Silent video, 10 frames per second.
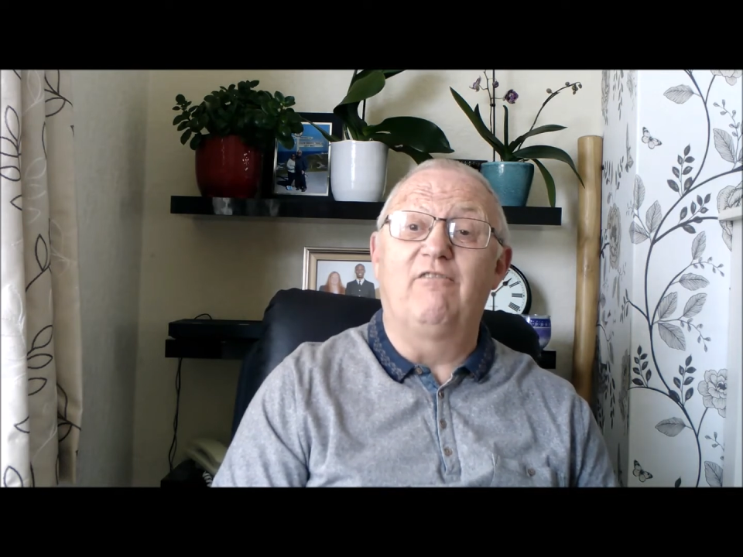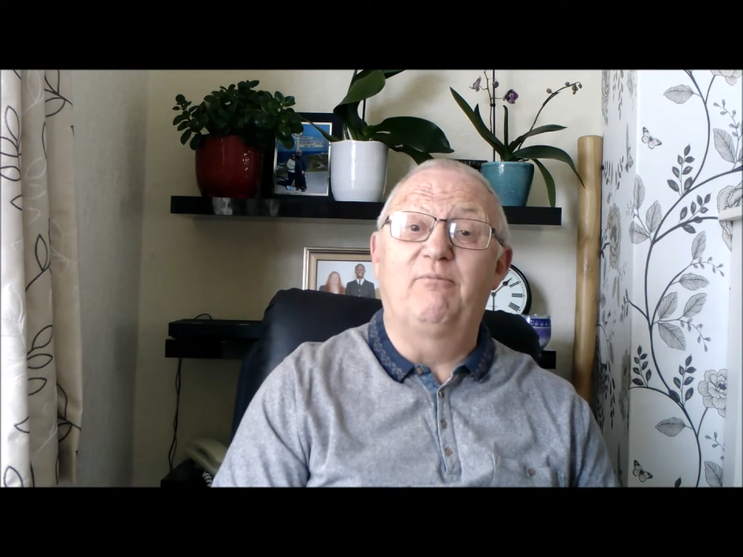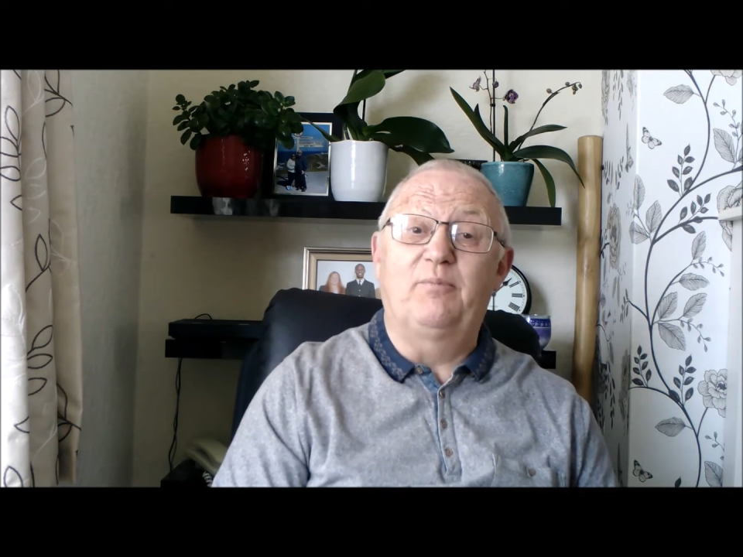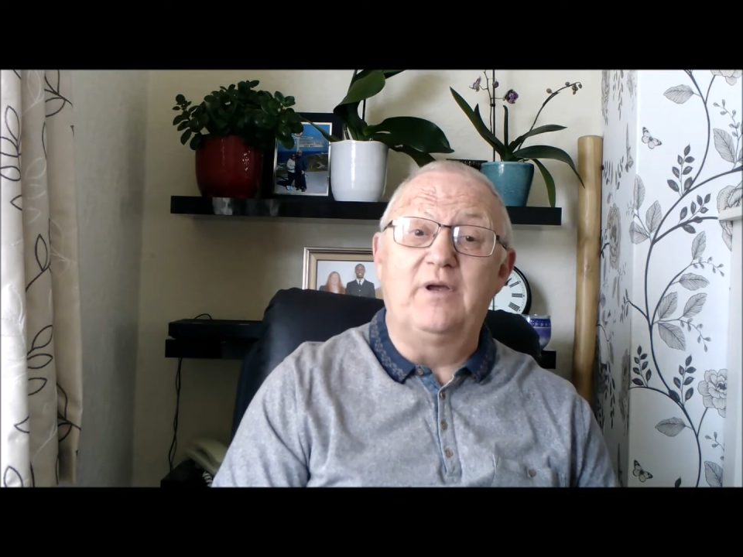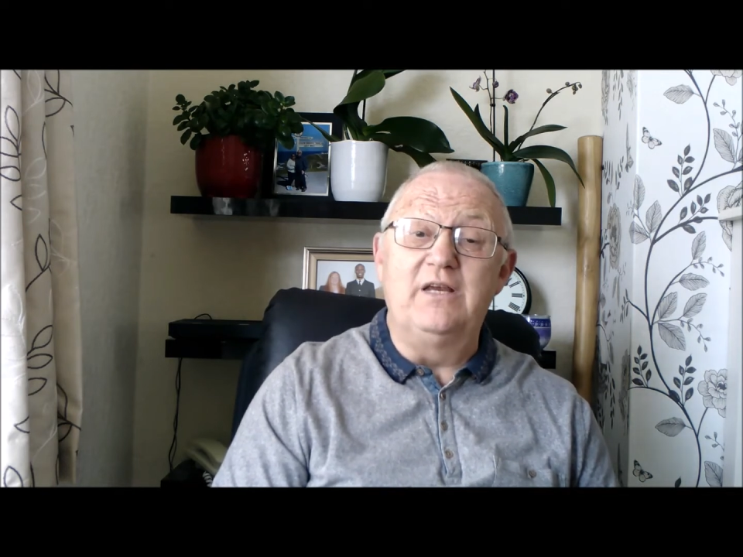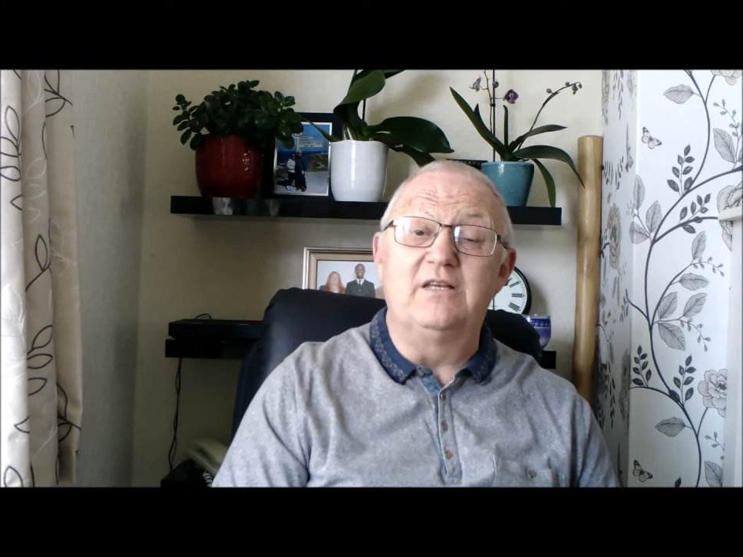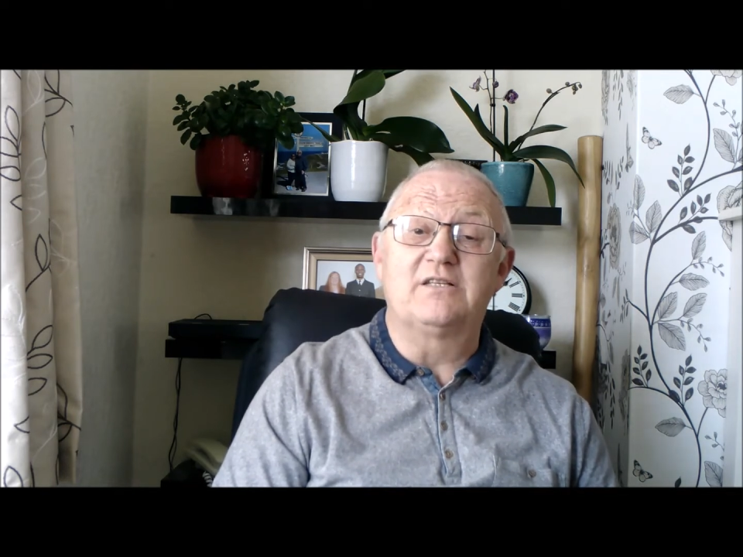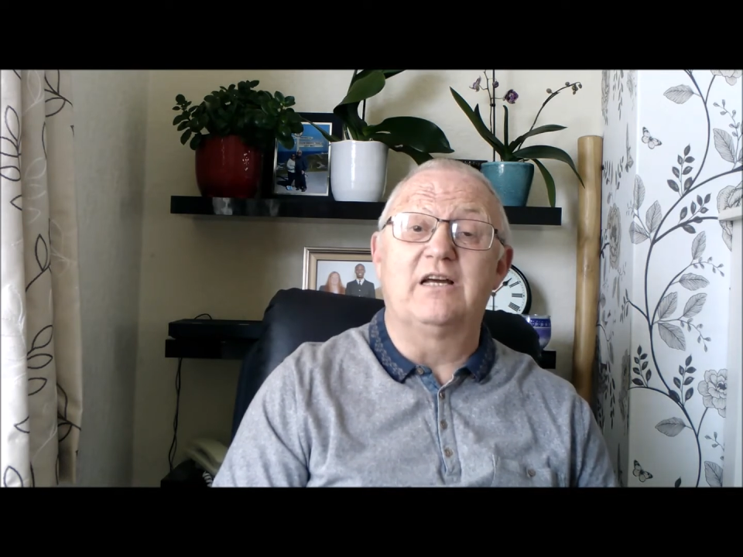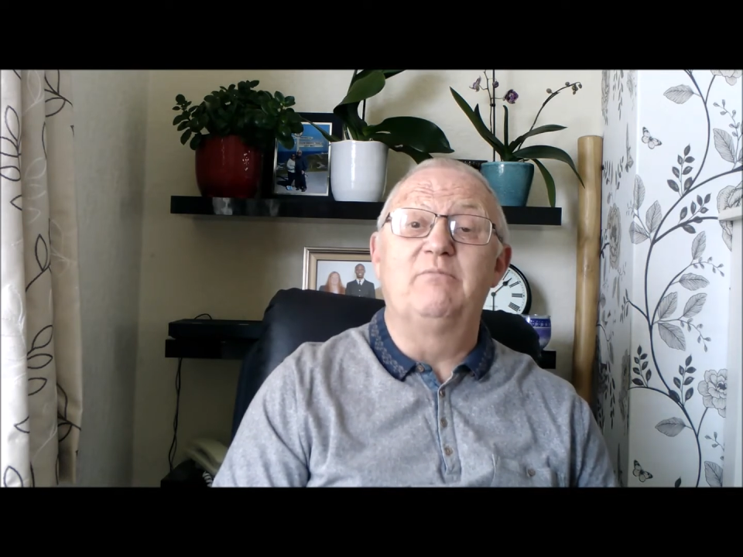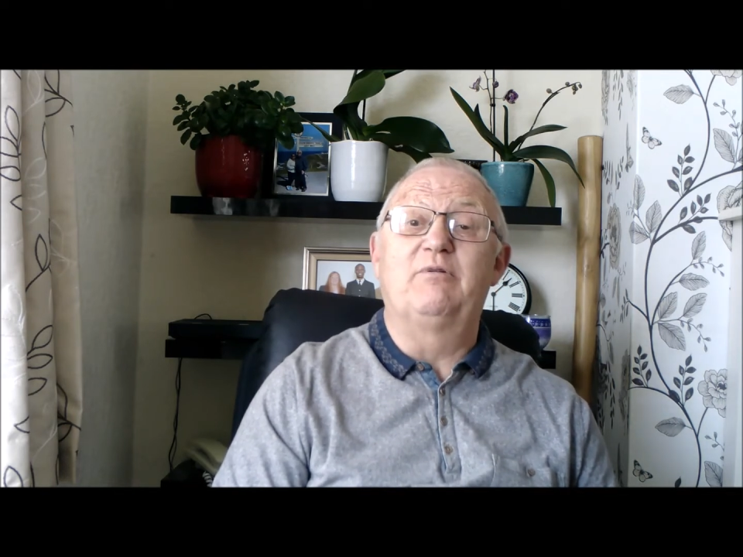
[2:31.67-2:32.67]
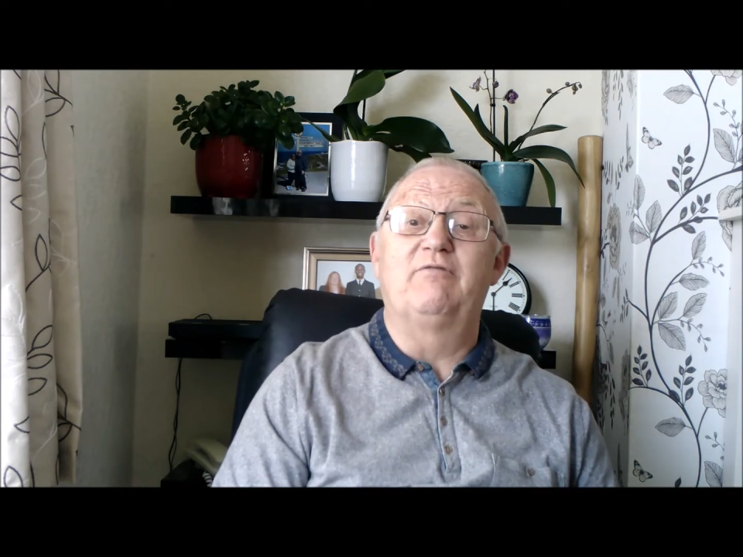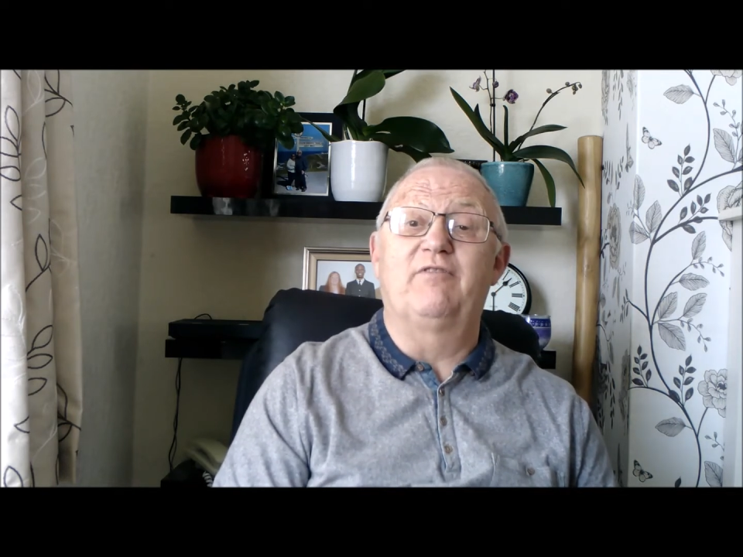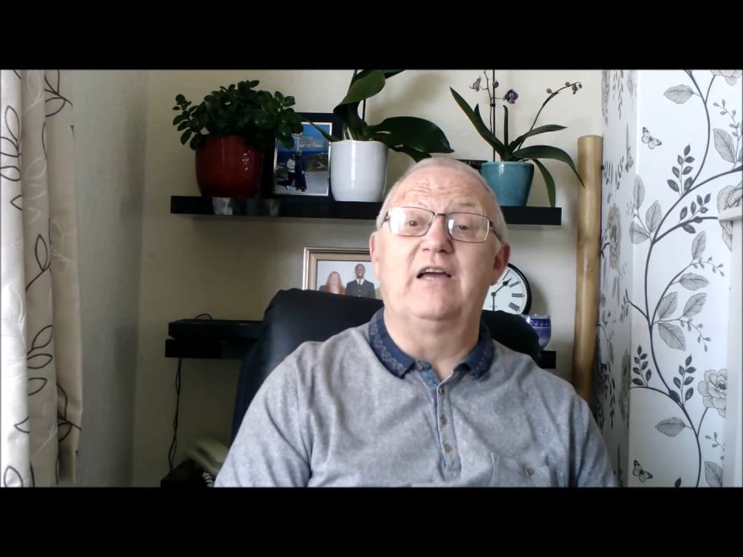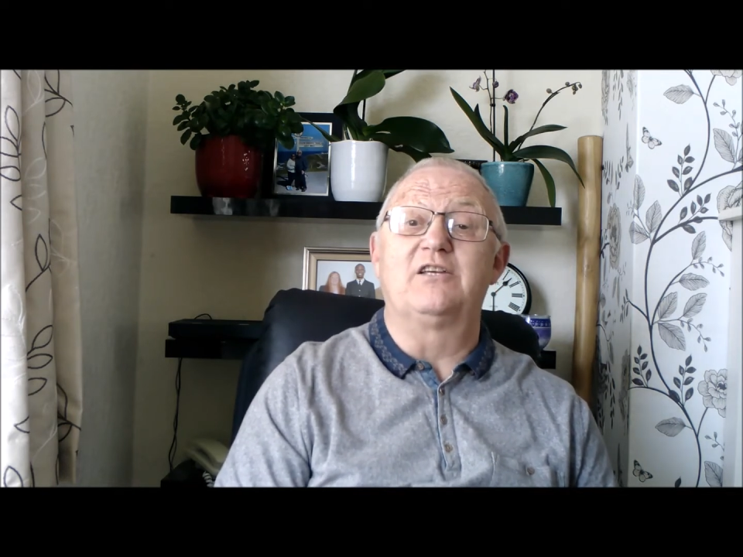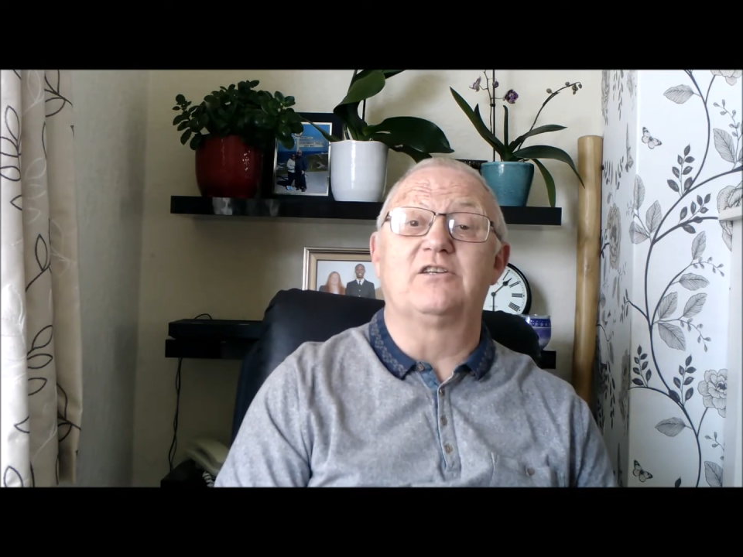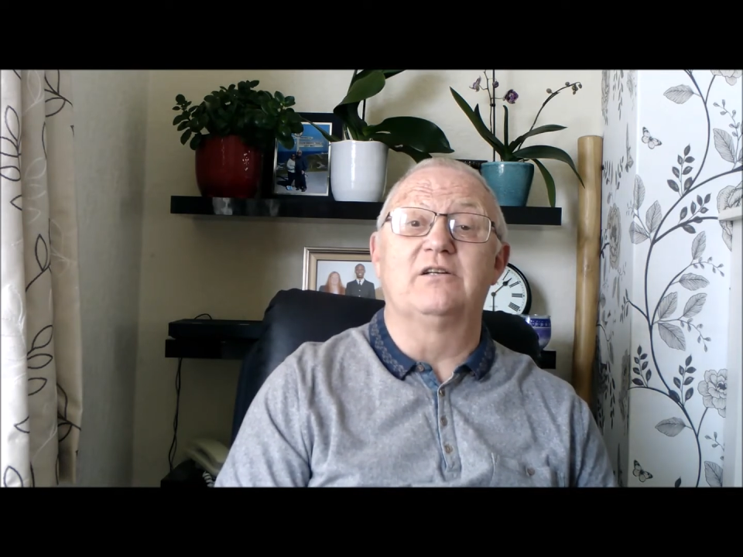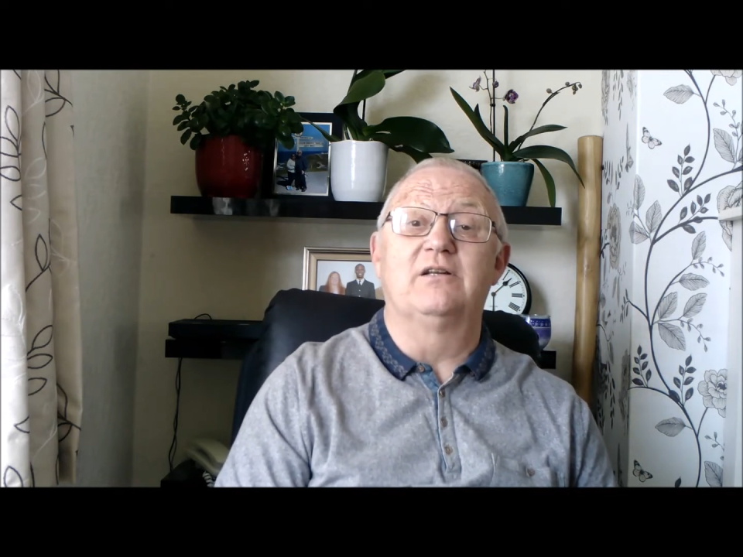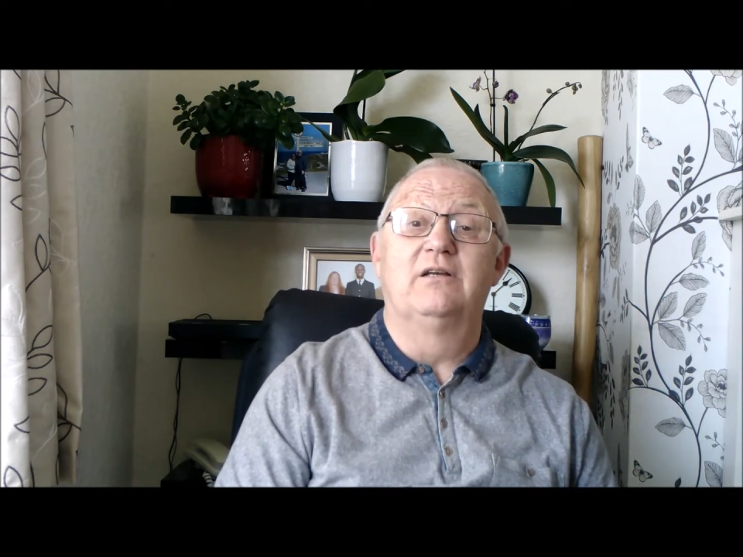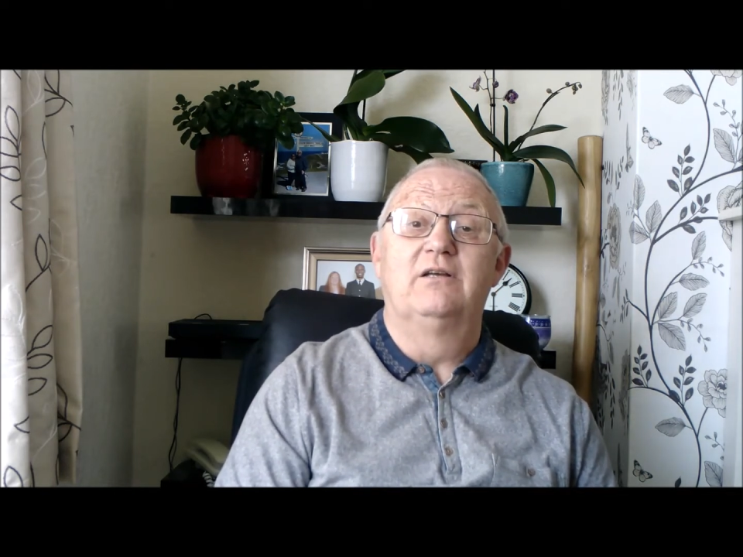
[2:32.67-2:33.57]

of peace and perfection